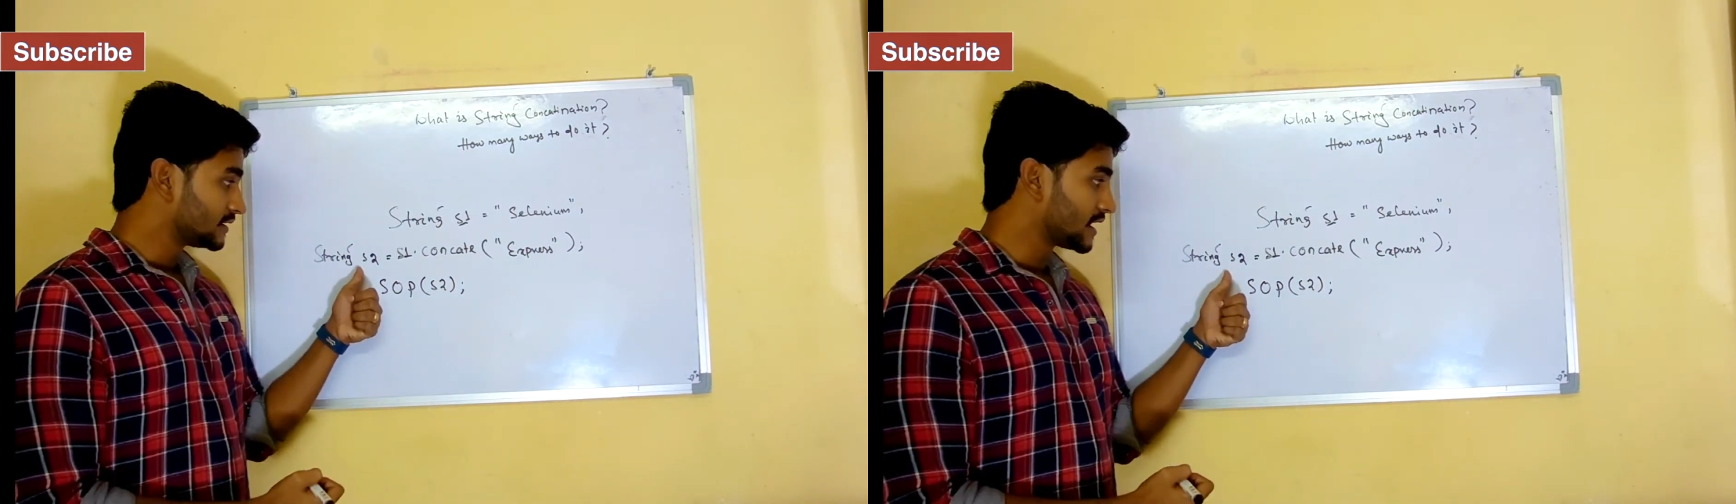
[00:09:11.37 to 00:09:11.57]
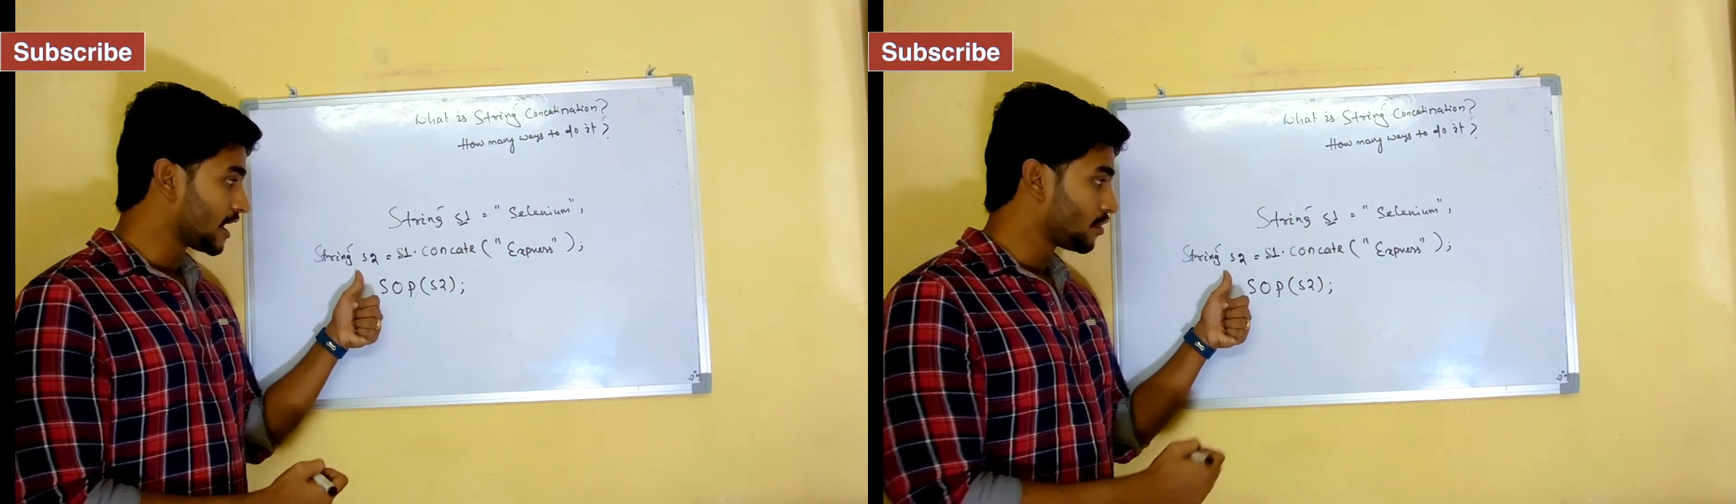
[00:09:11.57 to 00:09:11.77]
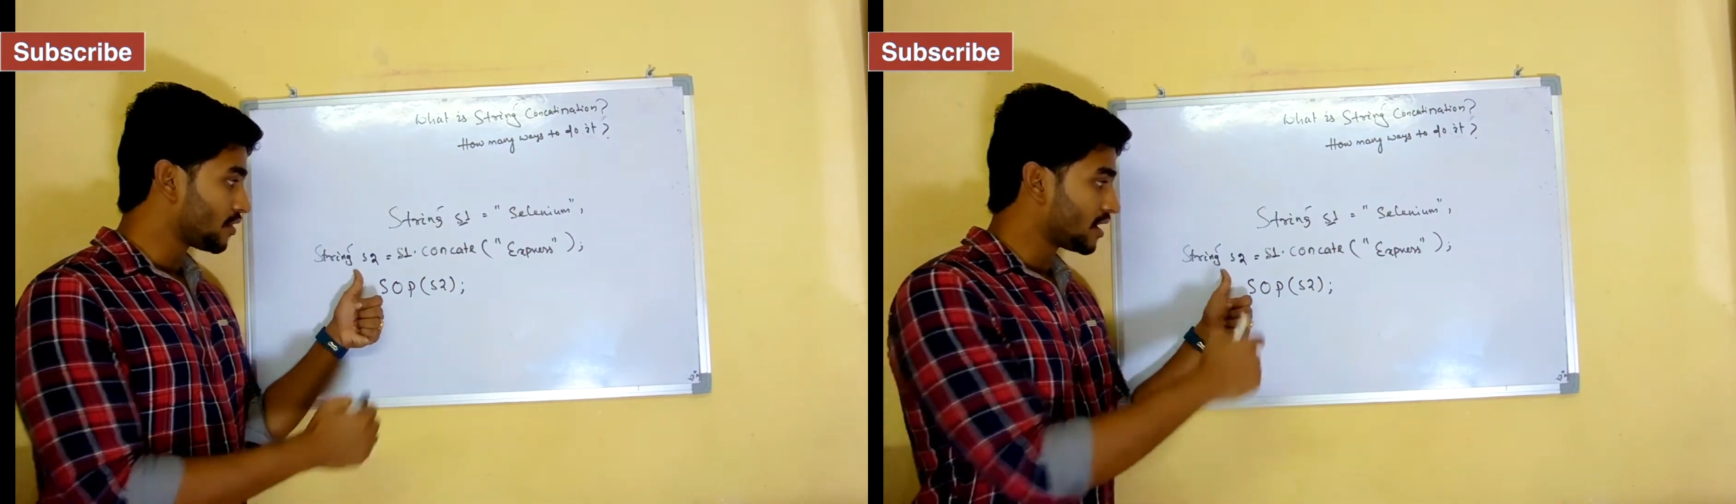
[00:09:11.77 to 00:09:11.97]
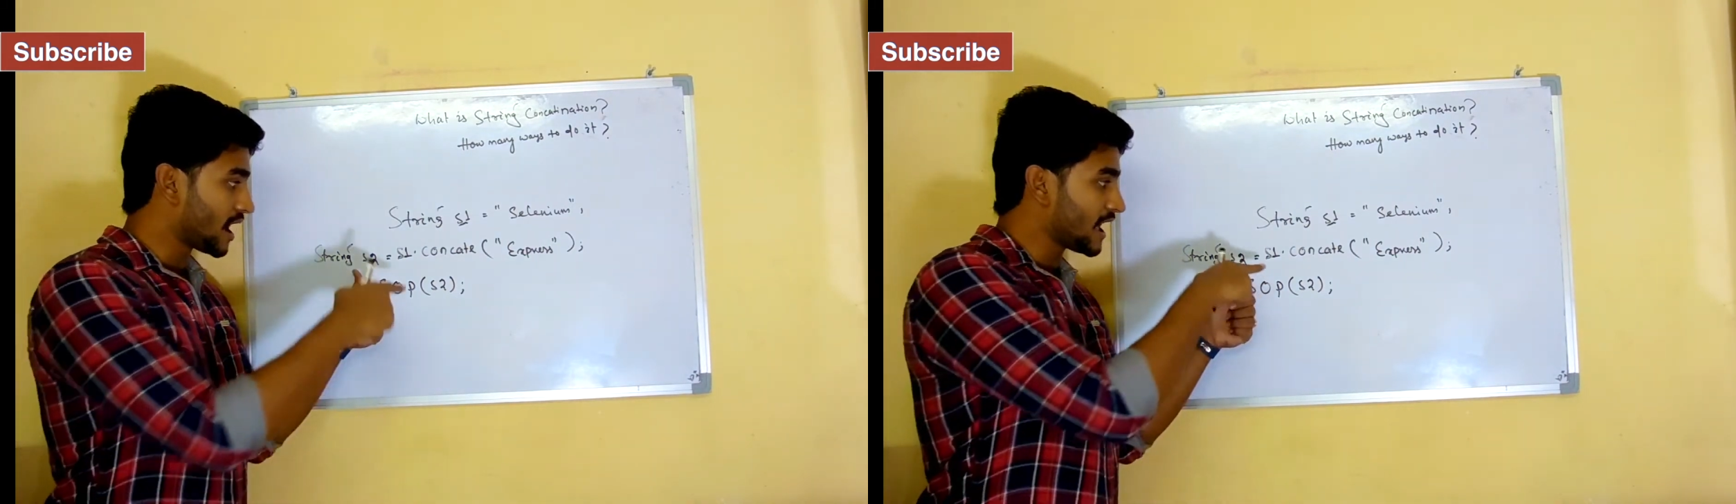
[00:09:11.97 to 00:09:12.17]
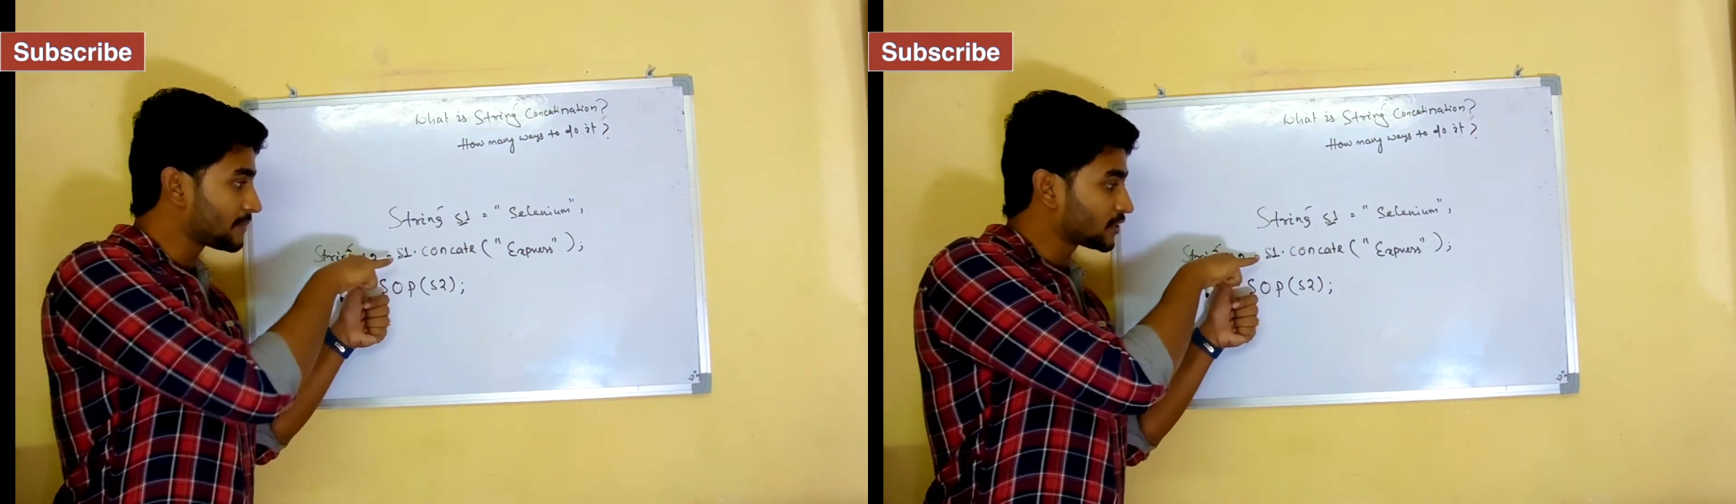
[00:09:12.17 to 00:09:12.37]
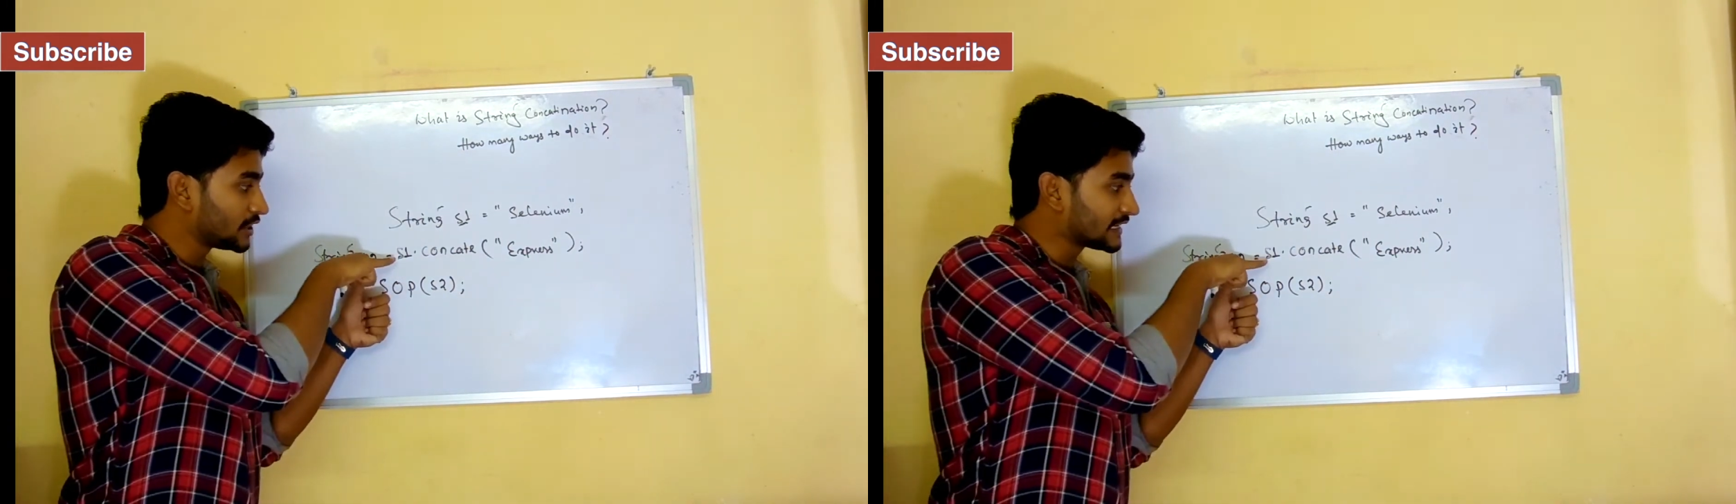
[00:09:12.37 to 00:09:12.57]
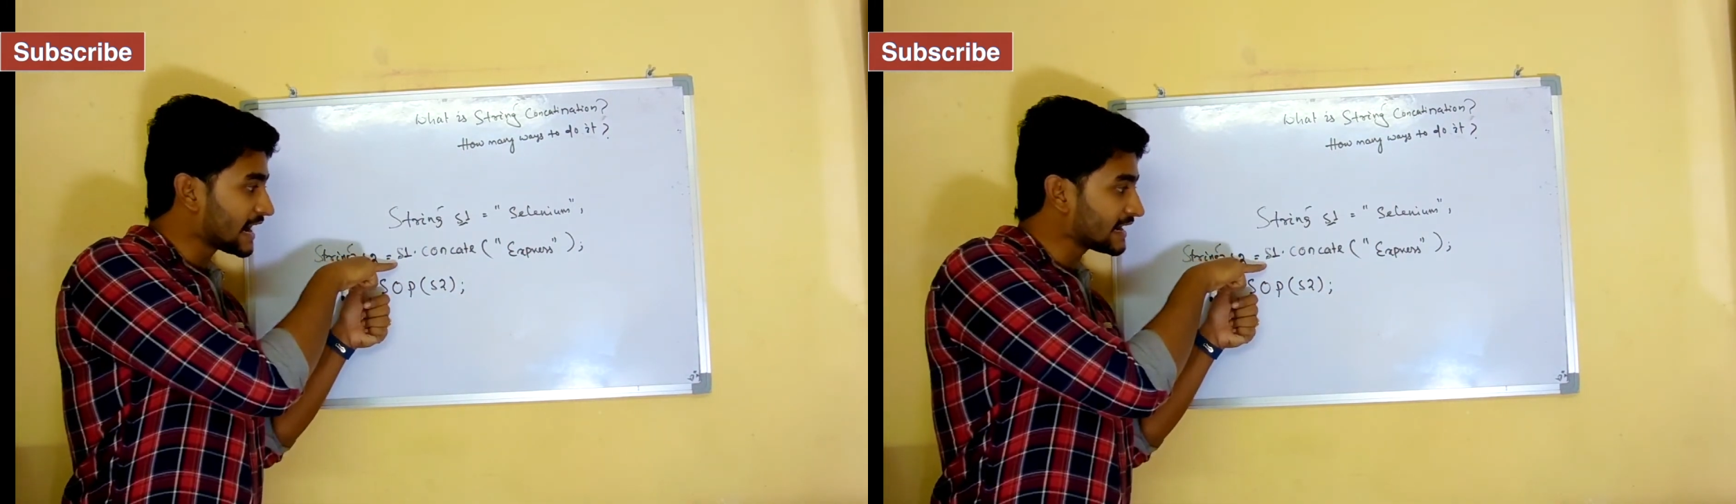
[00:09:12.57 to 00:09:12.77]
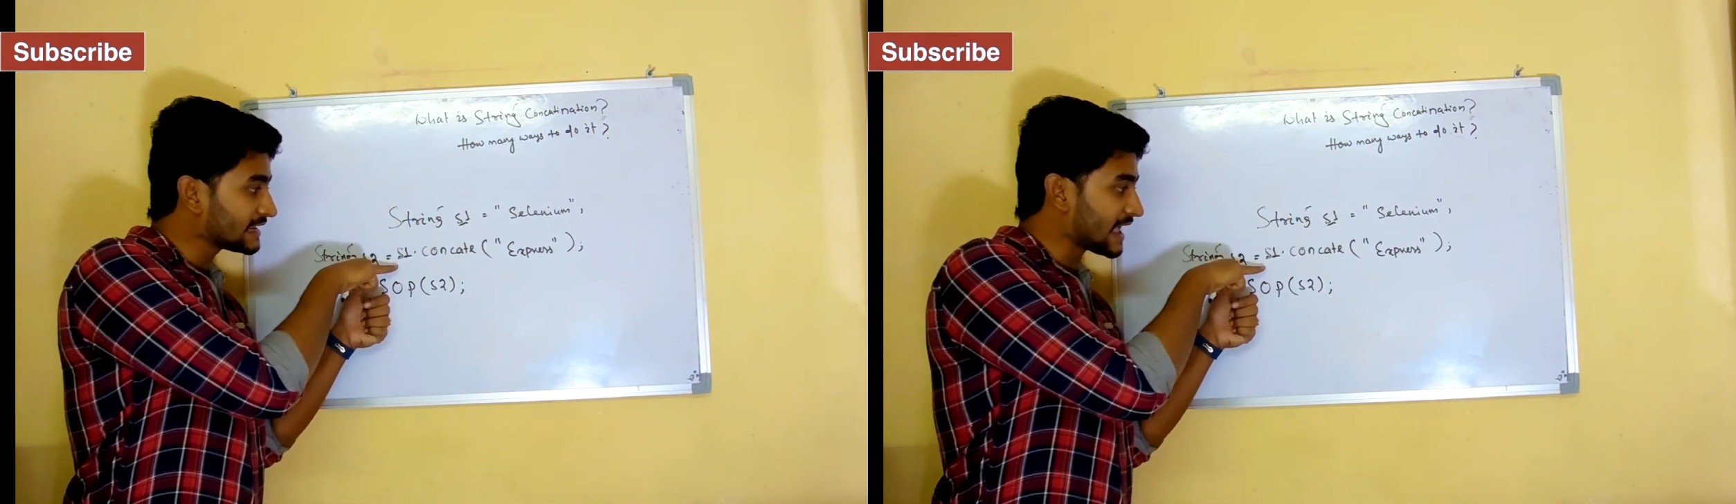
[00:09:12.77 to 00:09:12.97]
Now I have
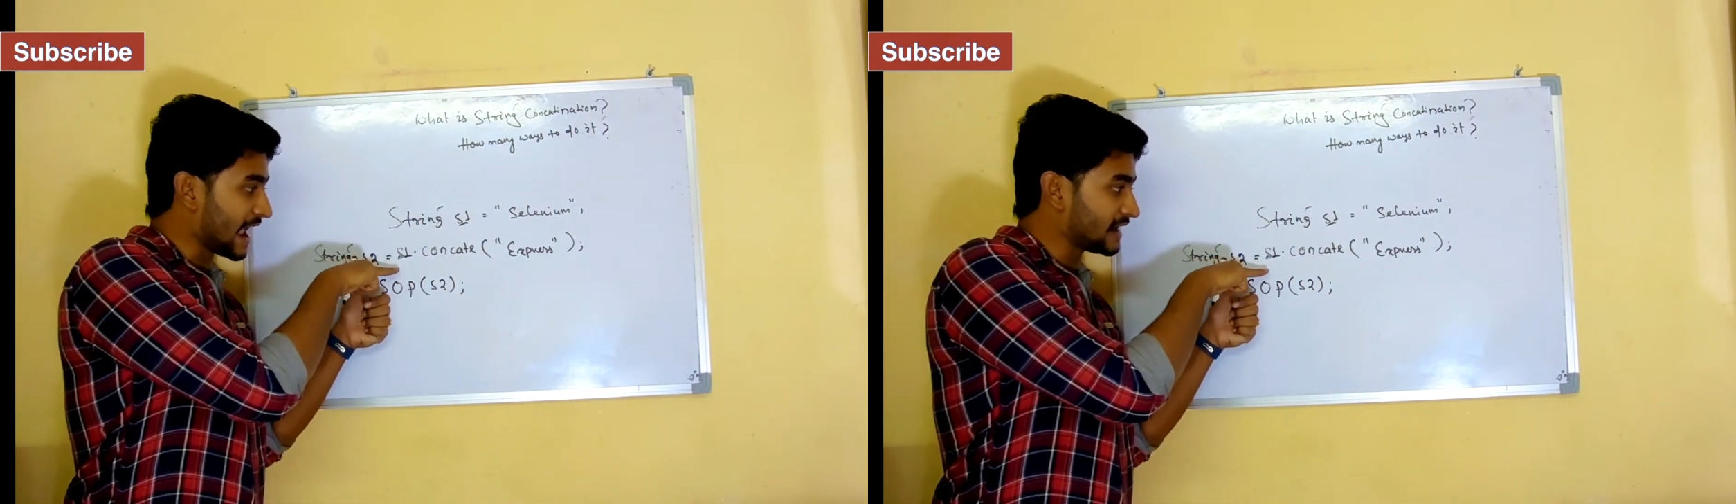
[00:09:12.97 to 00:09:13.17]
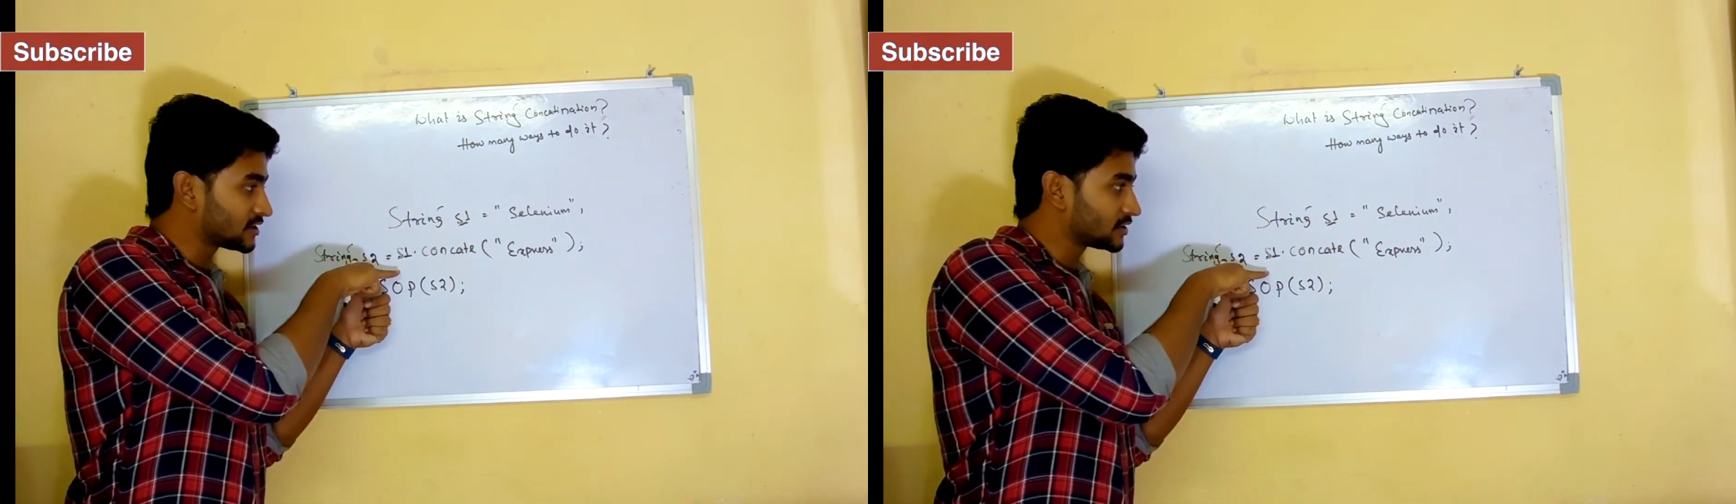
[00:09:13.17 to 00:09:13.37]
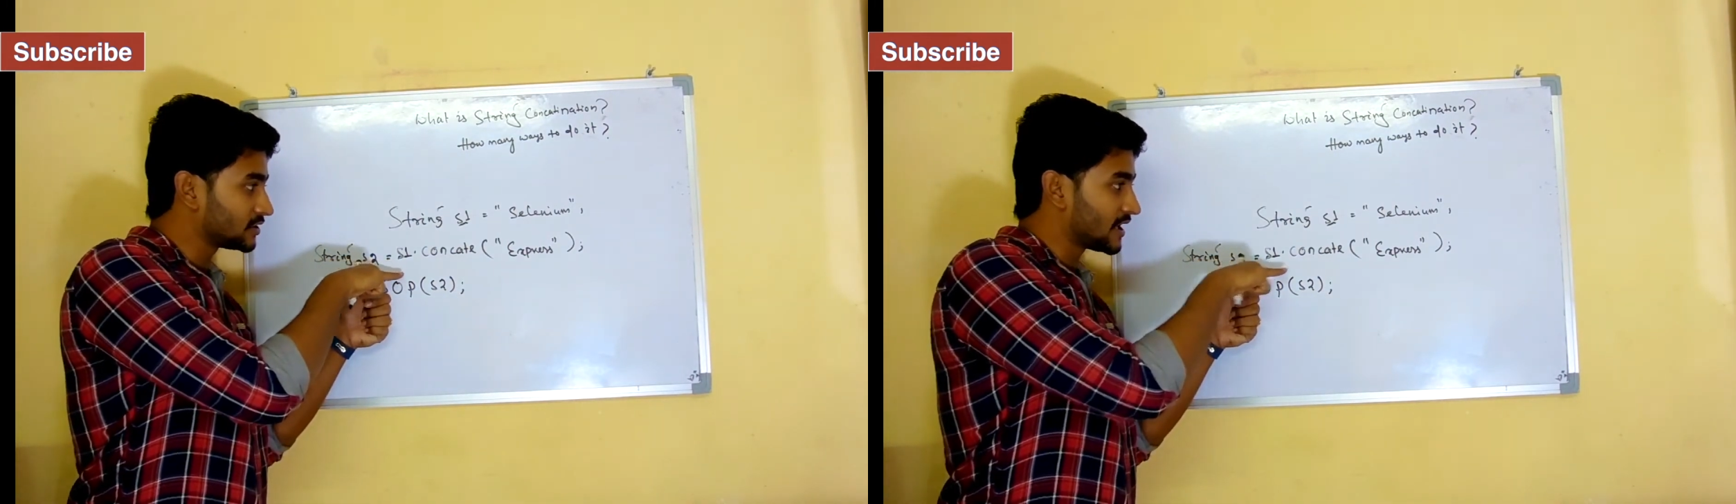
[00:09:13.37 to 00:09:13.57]
concatenate